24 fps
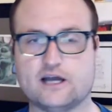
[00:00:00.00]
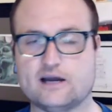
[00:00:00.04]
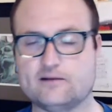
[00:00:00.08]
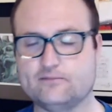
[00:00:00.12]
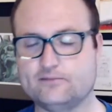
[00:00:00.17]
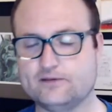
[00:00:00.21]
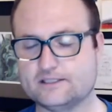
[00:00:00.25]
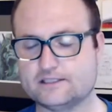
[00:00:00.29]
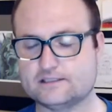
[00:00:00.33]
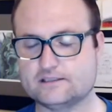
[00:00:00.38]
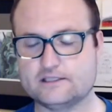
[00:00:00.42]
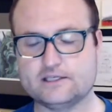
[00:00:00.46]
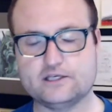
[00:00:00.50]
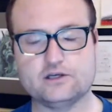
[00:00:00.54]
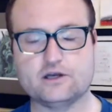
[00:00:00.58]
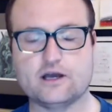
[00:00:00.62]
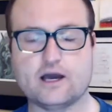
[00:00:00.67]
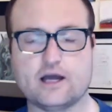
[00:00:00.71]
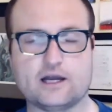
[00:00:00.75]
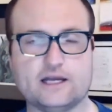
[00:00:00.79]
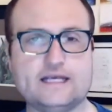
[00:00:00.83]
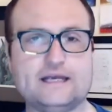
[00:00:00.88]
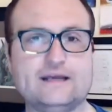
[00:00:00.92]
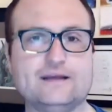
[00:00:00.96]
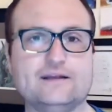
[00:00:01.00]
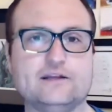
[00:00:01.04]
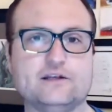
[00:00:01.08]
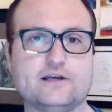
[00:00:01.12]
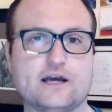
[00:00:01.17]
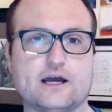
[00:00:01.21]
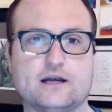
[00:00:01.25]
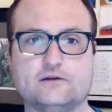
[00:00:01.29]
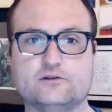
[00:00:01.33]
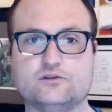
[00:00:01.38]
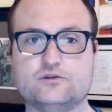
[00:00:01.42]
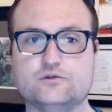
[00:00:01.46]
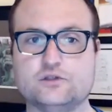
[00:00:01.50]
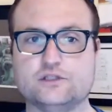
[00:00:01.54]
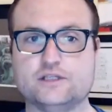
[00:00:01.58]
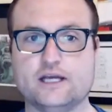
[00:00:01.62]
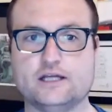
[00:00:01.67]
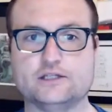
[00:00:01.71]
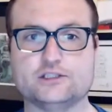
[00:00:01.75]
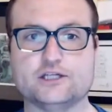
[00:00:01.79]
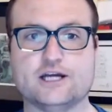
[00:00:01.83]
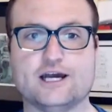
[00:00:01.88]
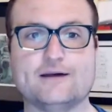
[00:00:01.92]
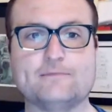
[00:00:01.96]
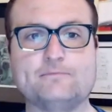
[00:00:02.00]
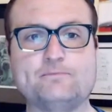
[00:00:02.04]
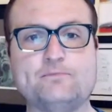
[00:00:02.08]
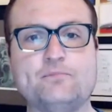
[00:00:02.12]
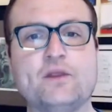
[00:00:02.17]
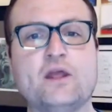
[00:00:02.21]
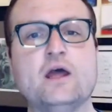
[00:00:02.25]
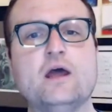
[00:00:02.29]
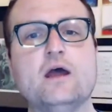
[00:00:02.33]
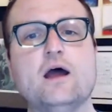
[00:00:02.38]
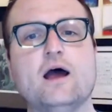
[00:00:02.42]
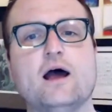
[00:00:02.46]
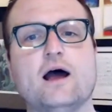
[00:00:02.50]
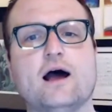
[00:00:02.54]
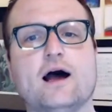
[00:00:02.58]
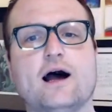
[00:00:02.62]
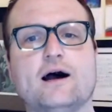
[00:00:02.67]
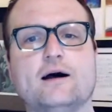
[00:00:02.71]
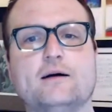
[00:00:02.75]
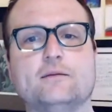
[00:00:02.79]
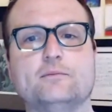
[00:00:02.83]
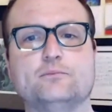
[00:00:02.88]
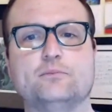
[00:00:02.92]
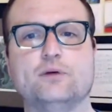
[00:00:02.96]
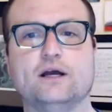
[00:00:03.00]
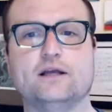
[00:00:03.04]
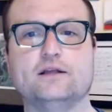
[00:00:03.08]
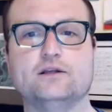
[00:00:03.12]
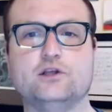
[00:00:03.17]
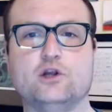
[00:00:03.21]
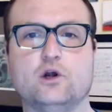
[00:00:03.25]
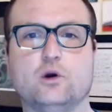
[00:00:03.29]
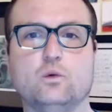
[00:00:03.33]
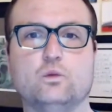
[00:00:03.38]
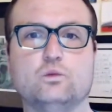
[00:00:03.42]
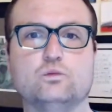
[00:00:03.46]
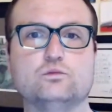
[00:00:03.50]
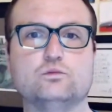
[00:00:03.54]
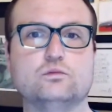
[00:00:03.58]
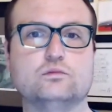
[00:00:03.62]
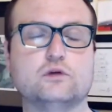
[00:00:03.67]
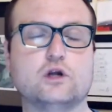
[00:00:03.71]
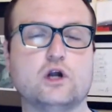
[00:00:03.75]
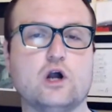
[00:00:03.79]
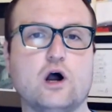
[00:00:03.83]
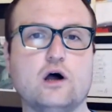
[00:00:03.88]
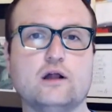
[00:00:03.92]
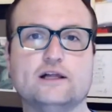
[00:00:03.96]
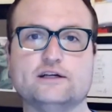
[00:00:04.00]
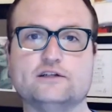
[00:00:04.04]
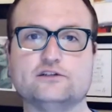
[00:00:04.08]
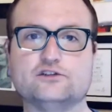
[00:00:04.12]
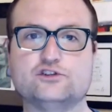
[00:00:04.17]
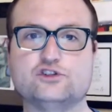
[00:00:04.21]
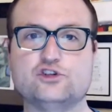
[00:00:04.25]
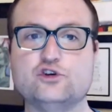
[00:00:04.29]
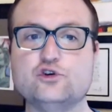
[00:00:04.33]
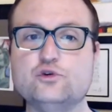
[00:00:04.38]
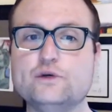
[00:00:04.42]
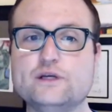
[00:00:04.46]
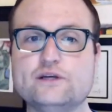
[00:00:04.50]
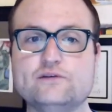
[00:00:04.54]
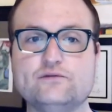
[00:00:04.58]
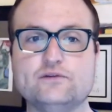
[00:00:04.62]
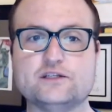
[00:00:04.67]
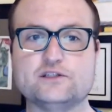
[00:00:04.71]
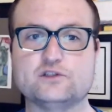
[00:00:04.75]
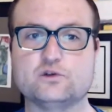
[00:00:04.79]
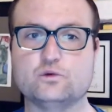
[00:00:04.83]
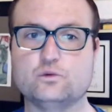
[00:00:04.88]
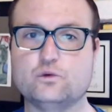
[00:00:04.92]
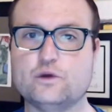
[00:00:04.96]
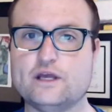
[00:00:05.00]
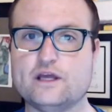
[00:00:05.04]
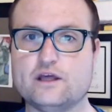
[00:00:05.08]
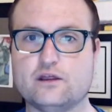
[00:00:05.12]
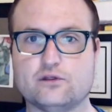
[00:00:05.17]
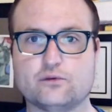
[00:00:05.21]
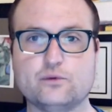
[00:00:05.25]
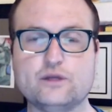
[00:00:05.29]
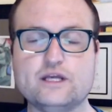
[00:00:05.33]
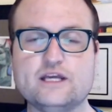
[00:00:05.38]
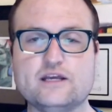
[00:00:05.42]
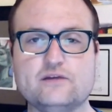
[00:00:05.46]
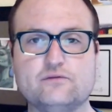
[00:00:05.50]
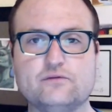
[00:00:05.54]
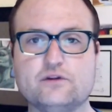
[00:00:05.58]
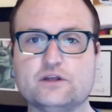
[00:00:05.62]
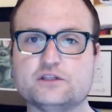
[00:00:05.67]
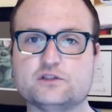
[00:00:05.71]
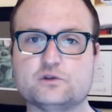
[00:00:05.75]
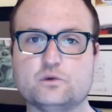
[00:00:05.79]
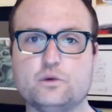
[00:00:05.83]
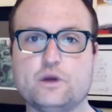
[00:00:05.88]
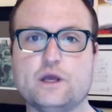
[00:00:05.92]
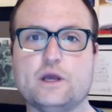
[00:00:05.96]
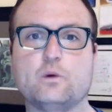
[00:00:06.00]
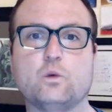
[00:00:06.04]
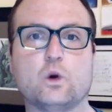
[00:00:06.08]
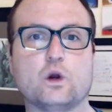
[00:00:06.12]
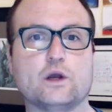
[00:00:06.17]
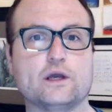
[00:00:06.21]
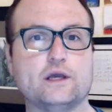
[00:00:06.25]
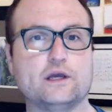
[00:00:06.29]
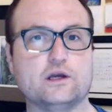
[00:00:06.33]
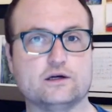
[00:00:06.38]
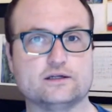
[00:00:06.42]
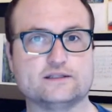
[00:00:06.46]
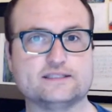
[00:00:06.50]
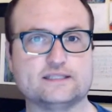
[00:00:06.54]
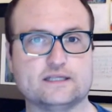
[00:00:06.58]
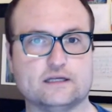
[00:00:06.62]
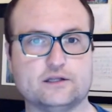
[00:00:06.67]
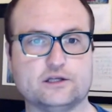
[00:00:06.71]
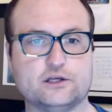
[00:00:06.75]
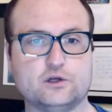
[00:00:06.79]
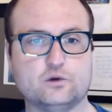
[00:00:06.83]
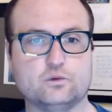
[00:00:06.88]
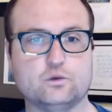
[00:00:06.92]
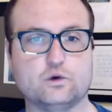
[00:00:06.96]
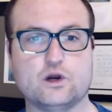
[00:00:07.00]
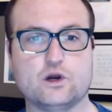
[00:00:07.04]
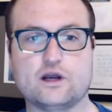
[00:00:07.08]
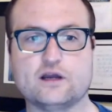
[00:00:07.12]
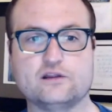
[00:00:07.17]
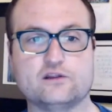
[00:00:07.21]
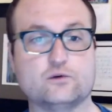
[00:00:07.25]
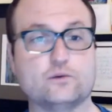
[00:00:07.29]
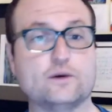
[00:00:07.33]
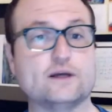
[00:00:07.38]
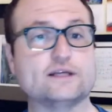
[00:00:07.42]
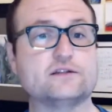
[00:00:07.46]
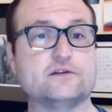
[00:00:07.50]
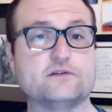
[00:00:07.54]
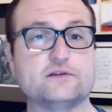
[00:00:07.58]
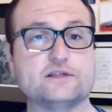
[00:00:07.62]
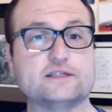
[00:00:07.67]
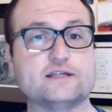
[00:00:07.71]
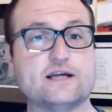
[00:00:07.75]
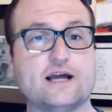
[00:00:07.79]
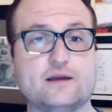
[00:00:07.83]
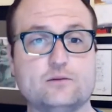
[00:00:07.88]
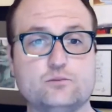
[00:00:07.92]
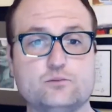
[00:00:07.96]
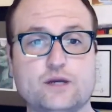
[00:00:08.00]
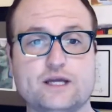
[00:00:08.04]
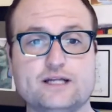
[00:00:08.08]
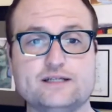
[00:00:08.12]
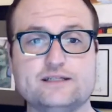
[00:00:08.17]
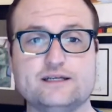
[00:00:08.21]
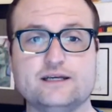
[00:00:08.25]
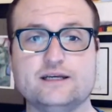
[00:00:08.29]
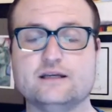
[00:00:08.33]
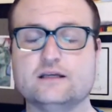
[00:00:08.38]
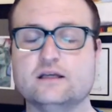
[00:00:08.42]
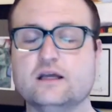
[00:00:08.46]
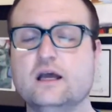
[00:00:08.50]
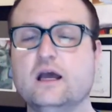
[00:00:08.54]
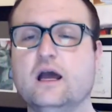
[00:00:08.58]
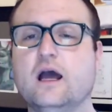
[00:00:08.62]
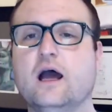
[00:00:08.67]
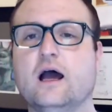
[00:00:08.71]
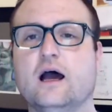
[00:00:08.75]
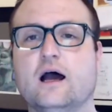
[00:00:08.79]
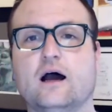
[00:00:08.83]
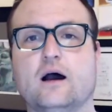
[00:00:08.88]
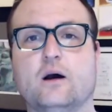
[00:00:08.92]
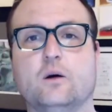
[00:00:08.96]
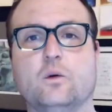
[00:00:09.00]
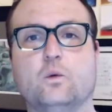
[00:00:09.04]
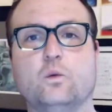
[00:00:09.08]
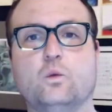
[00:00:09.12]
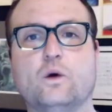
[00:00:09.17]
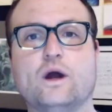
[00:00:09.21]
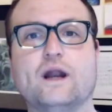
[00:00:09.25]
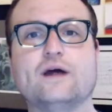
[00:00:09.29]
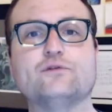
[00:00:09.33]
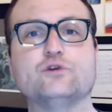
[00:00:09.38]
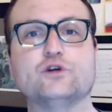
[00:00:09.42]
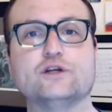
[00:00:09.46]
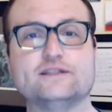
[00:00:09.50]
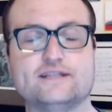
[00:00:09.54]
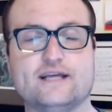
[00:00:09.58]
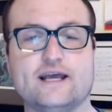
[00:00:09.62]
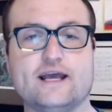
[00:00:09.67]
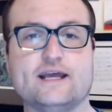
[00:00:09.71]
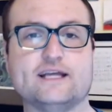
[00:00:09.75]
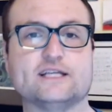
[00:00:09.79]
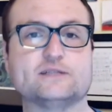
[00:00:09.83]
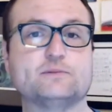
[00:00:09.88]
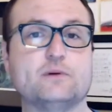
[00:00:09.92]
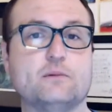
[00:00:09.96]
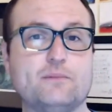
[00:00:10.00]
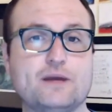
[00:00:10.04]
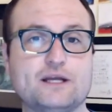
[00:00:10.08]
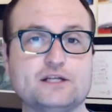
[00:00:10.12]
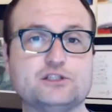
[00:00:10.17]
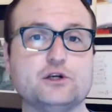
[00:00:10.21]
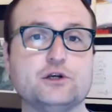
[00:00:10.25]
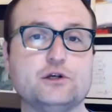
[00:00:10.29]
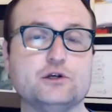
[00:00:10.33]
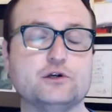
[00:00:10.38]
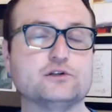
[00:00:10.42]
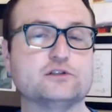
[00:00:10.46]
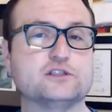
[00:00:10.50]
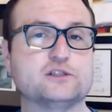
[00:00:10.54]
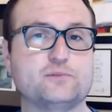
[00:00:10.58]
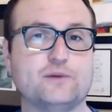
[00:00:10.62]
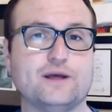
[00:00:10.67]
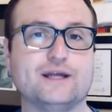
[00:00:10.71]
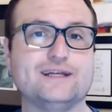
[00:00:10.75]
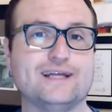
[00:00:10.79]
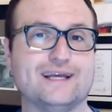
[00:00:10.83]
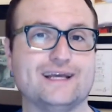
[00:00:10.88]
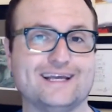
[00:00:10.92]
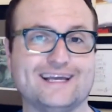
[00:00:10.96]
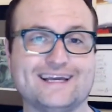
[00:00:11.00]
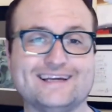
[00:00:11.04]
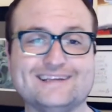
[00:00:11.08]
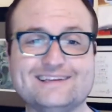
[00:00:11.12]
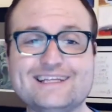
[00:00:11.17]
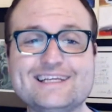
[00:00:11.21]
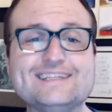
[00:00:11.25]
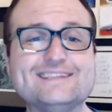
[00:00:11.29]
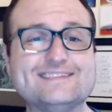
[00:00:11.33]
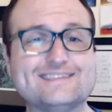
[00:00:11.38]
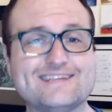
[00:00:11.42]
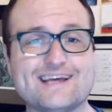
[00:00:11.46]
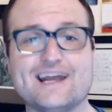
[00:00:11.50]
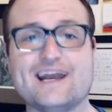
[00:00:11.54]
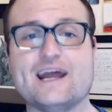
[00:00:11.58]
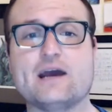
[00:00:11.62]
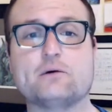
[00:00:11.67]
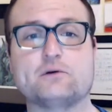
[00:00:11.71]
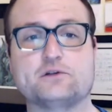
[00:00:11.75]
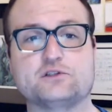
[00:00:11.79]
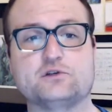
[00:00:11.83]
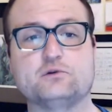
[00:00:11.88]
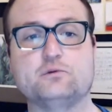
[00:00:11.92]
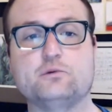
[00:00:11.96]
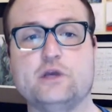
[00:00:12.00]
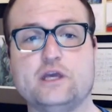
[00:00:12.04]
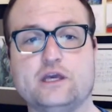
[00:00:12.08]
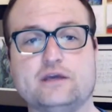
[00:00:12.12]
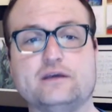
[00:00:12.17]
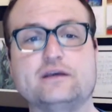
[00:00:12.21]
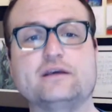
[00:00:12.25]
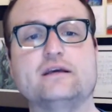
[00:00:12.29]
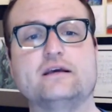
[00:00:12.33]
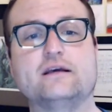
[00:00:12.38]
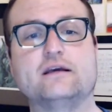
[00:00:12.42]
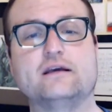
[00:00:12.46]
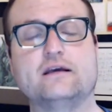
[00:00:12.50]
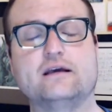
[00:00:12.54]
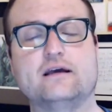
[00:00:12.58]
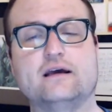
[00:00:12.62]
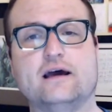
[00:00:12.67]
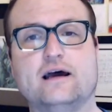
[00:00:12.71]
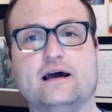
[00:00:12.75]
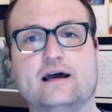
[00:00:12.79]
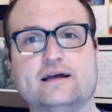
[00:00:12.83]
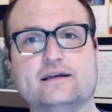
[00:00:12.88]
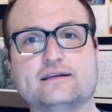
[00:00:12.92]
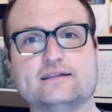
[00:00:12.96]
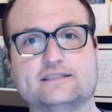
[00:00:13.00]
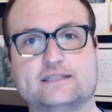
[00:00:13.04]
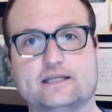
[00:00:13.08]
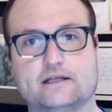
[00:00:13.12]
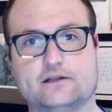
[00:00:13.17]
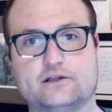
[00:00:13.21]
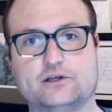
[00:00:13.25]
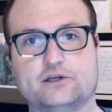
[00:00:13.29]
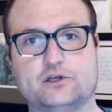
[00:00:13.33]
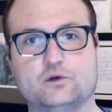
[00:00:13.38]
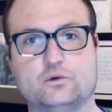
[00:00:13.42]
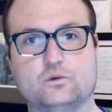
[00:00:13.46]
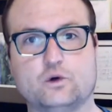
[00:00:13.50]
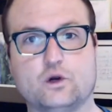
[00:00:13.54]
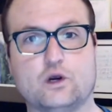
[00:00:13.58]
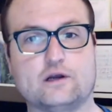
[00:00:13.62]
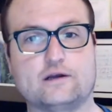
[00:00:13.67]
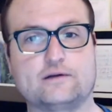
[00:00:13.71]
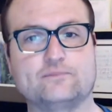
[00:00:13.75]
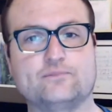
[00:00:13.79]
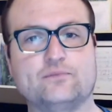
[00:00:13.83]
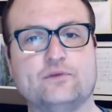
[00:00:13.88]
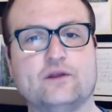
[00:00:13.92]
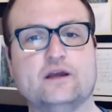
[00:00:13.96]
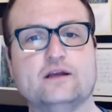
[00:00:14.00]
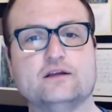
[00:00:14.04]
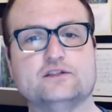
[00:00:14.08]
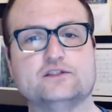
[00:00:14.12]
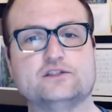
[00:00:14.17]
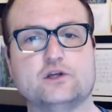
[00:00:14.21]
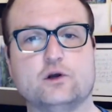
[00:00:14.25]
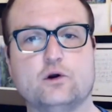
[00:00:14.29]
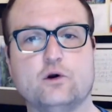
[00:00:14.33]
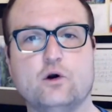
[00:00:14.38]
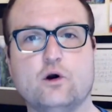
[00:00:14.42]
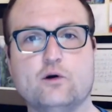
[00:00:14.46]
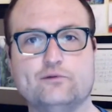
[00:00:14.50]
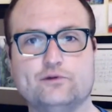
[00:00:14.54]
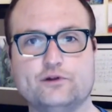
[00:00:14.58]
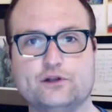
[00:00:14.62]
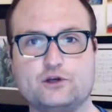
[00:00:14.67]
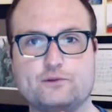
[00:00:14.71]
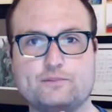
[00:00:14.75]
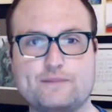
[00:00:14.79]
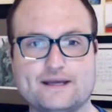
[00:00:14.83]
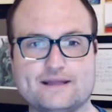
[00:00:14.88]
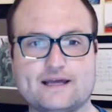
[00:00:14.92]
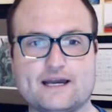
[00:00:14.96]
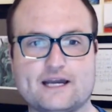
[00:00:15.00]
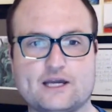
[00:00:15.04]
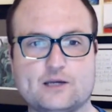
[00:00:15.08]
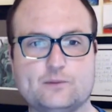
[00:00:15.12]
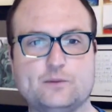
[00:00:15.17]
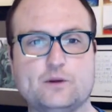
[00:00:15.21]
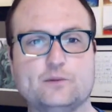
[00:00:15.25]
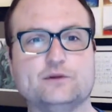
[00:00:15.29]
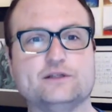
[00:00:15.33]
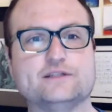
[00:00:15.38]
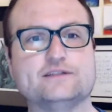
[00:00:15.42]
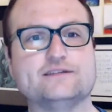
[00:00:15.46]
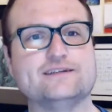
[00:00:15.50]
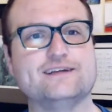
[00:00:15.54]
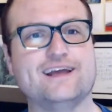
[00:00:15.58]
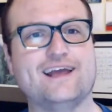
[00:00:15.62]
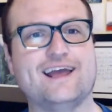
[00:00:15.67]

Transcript: Obviously, you got to eat, you got to do the day job, uh, but you know, call it two evenings a week, three evenings a week working on selling your work and the rest of the time painting, uh, whatever it takes. But make sure you're spending at least 10 hours a week uh, selling your work. So hopefully you'll make that commitment.